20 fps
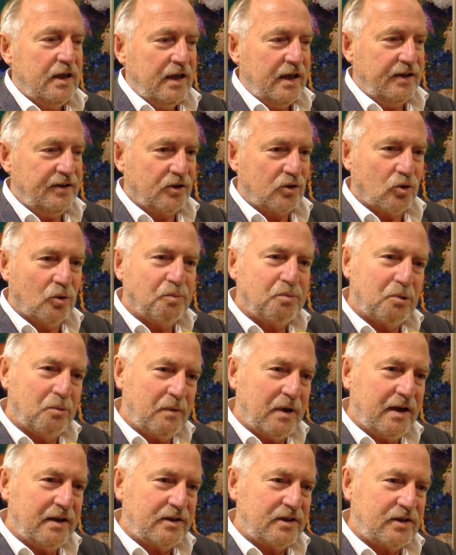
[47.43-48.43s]
And the
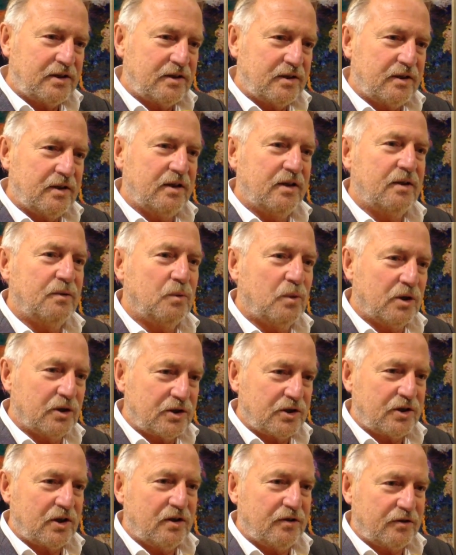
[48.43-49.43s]
compromise
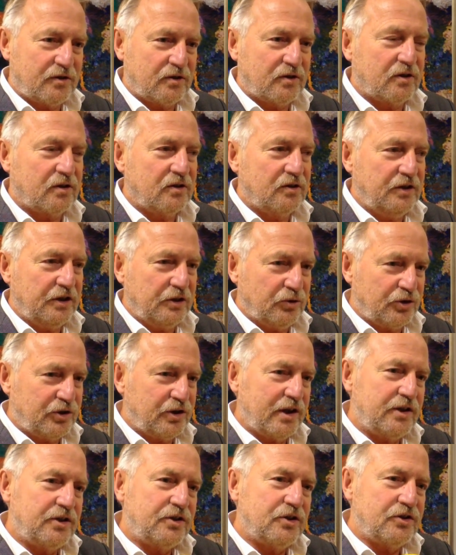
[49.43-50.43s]
was, after
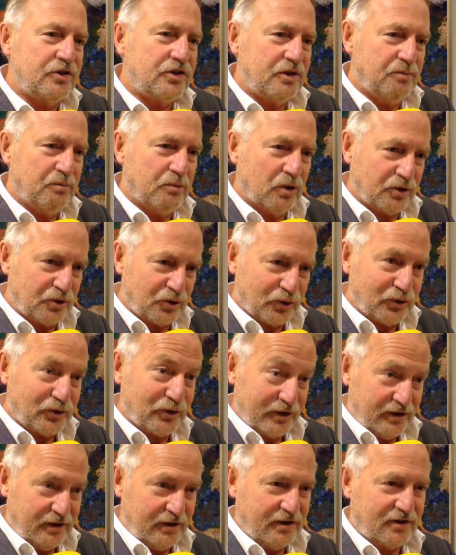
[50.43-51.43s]
negotiations in Brussels,
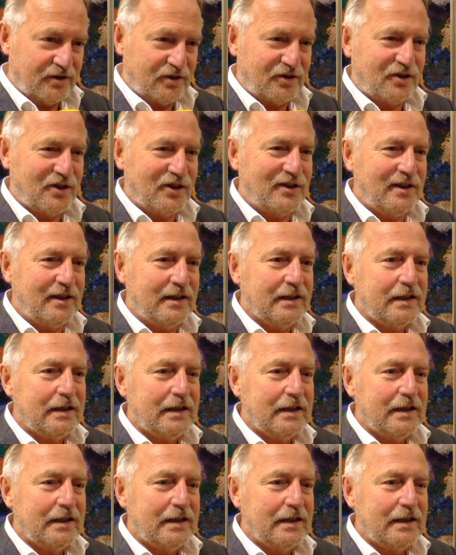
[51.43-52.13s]
in this city,